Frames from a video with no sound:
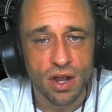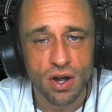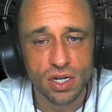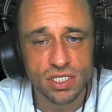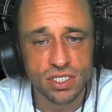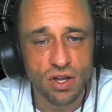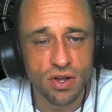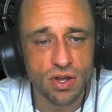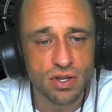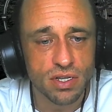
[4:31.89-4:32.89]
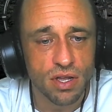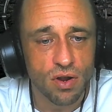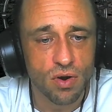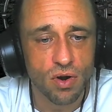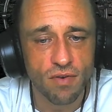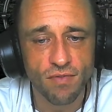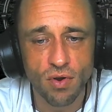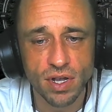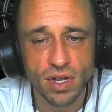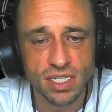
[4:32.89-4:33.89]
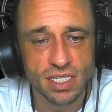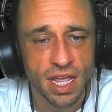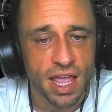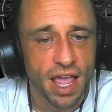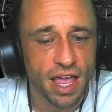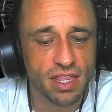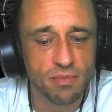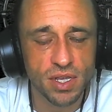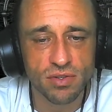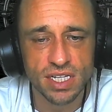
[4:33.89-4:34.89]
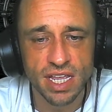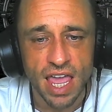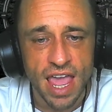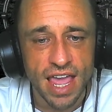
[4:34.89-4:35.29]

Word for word: her song or her voice and the music.